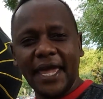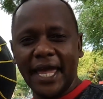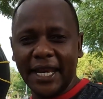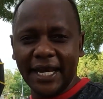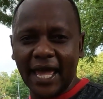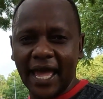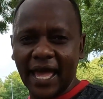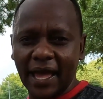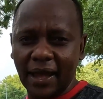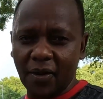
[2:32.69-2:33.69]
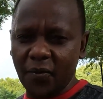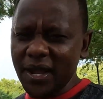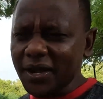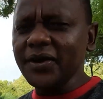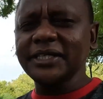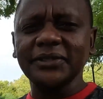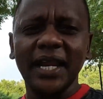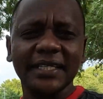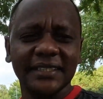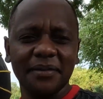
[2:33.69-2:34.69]
and we are going to
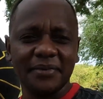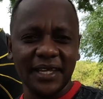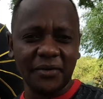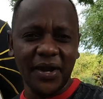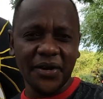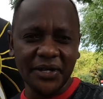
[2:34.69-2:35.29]
learn something.